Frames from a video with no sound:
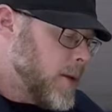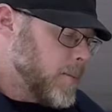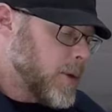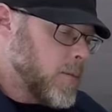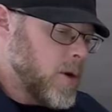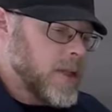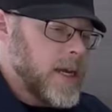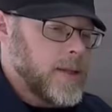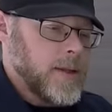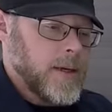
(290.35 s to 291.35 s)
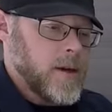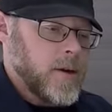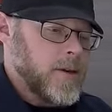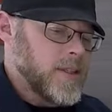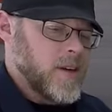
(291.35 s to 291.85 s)
but more likely the
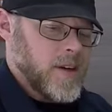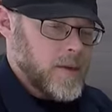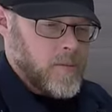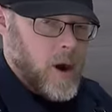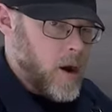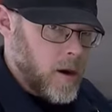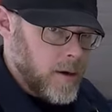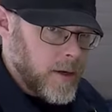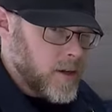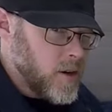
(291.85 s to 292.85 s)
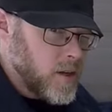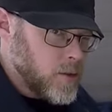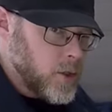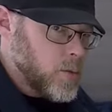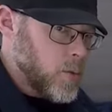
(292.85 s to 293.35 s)
concrete's already hard and you're not
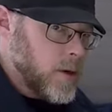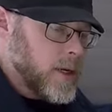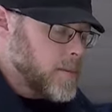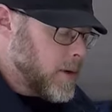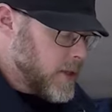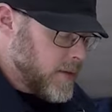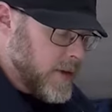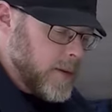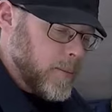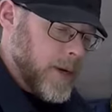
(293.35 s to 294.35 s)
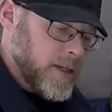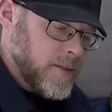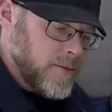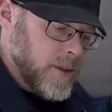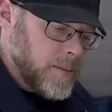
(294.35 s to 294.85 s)
too worried about leaving an
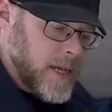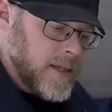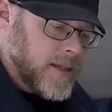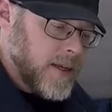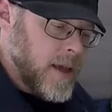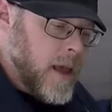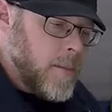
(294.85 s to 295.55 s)
impression from the plastic,